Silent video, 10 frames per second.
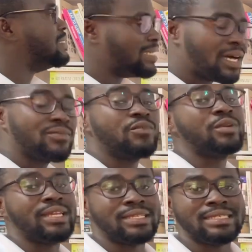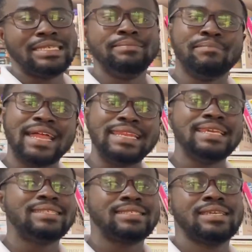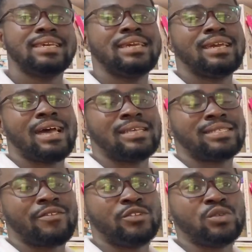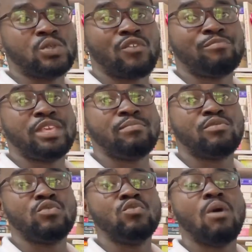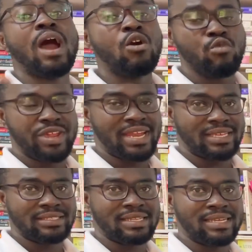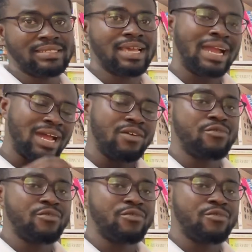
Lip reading: doubtful debt emanate as a result of people who are owing us, that is account